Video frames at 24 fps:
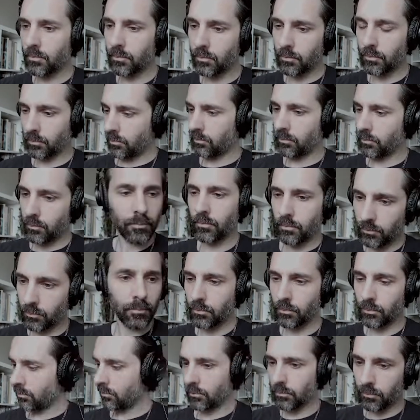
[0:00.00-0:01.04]
where I was like, look,
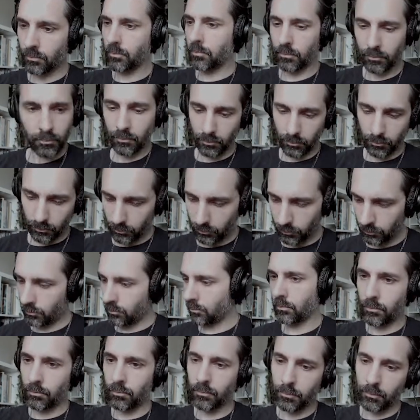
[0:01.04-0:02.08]
I've done enough. I think
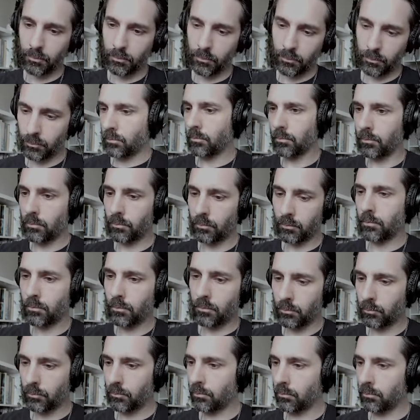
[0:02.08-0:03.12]
it was like
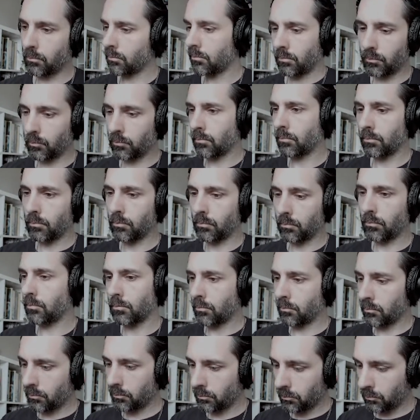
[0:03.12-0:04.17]
4.5 hours.
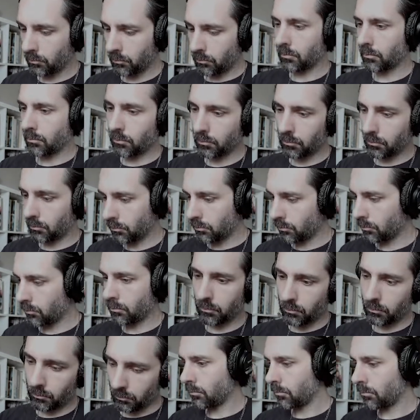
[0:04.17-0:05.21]
I'll come back
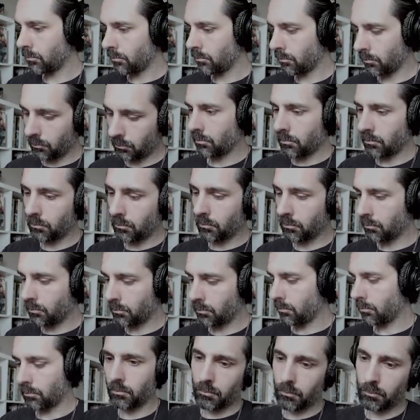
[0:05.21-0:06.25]
and color it the
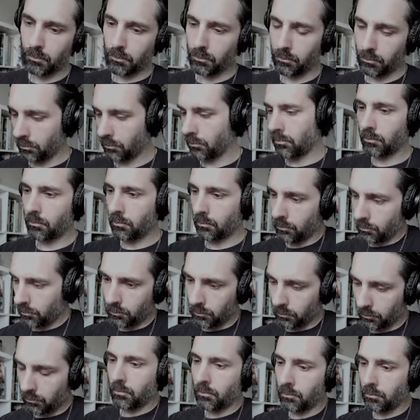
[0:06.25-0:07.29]
next day.
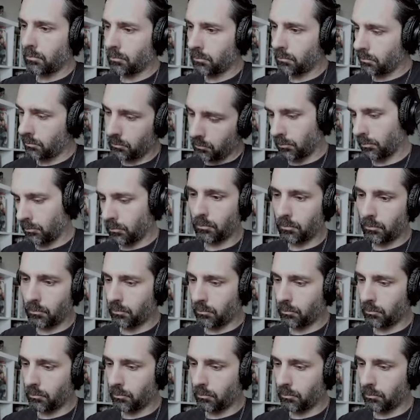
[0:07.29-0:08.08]
So I think I just did